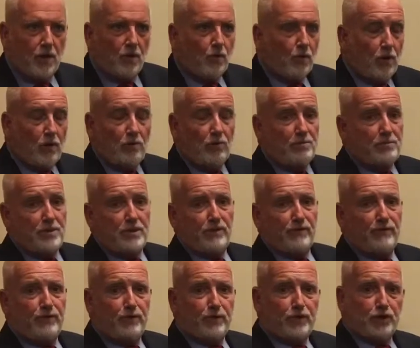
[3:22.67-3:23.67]
What will be the
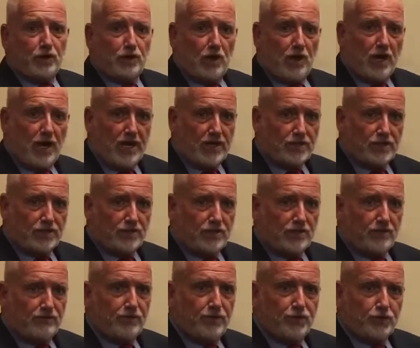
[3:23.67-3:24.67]
future costs
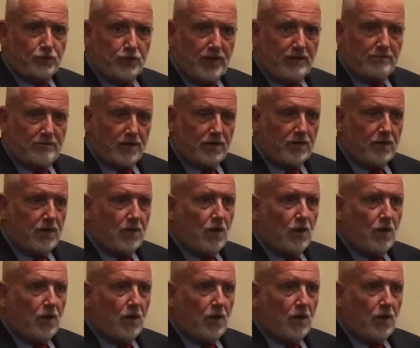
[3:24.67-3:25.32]
of the treatment?